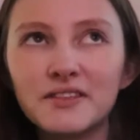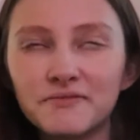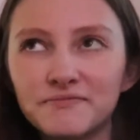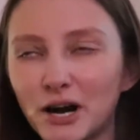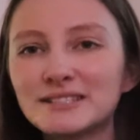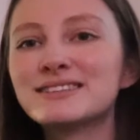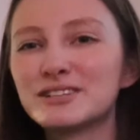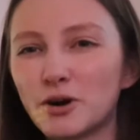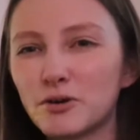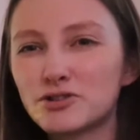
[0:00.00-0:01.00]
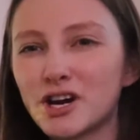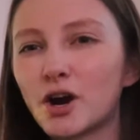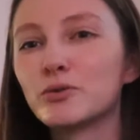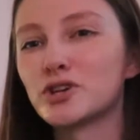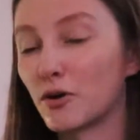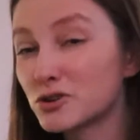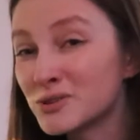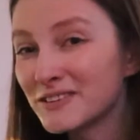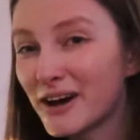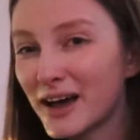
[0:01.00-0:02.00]
the prices at Dollar Tree are
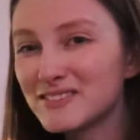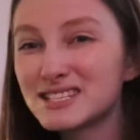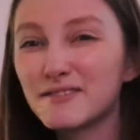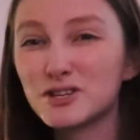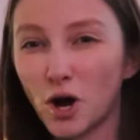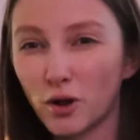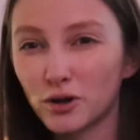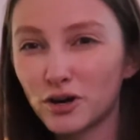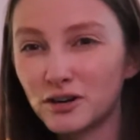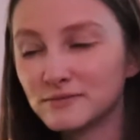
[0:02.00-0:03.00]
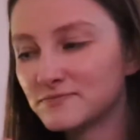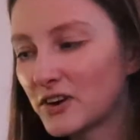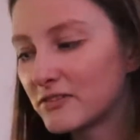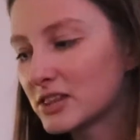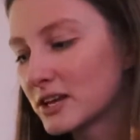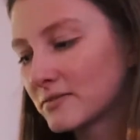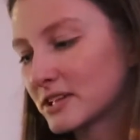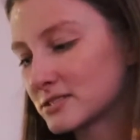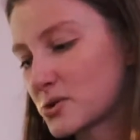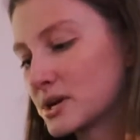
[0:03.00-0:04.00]
$1.25 instead of a dollar for everything?
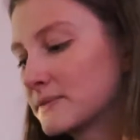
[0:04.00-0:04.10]
That's annoying.